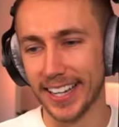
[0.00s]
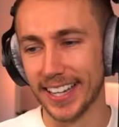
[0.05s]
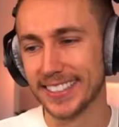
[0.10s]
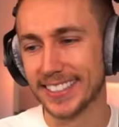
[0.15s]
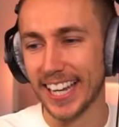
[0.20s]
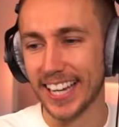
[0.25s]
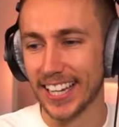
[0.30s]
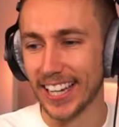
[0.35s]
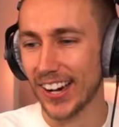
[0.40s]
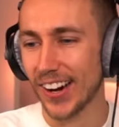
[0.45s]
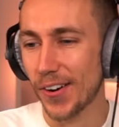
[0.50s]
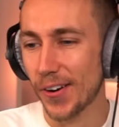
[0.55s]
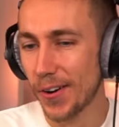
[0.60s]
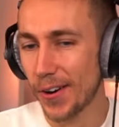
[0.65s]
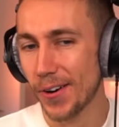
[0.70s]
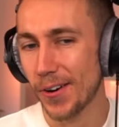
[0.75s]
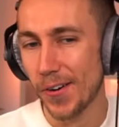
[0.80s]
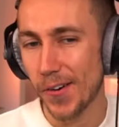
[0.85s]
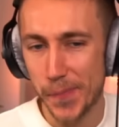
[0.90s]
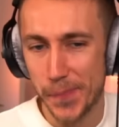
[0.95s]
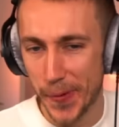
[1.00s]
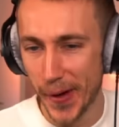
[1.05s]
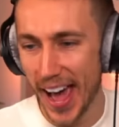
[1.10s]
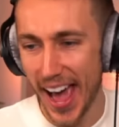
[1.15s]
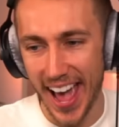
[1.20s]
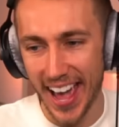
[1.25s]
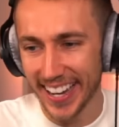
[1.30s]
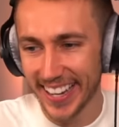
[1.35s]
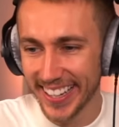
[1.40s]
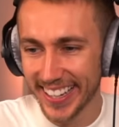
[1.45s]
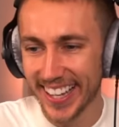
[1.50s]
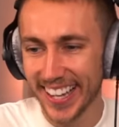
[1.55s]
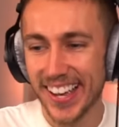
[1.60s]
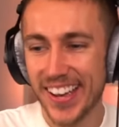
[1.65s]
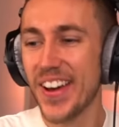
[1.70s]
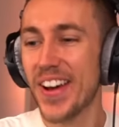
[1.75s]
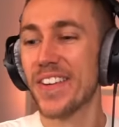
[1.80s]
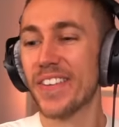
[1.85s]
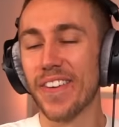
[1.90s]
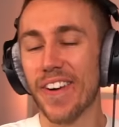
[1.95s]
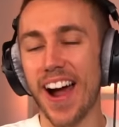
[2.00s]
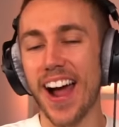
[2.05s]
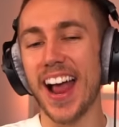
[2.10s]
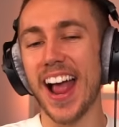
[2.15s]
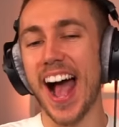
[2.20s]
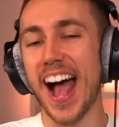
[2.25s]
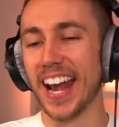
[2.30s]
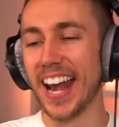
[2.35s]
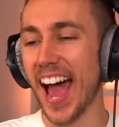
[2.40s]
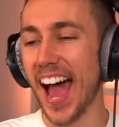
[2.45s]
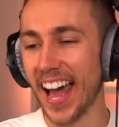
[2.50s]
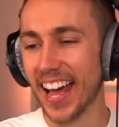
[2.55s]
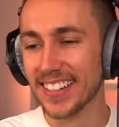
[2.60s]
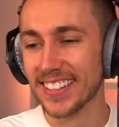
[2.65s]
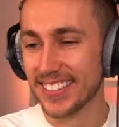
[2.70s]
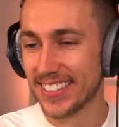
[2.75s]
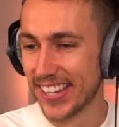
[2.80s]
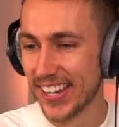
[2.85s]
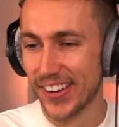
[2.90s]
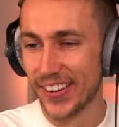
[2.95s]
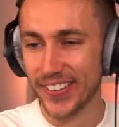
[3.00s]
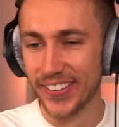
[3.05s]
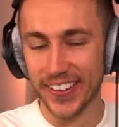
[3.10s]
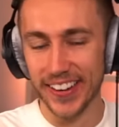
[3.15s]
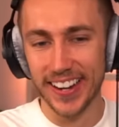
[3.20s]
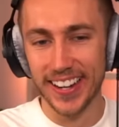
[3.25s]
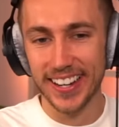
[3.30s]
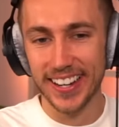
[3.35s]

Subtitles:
I take it all back. Right hand and two.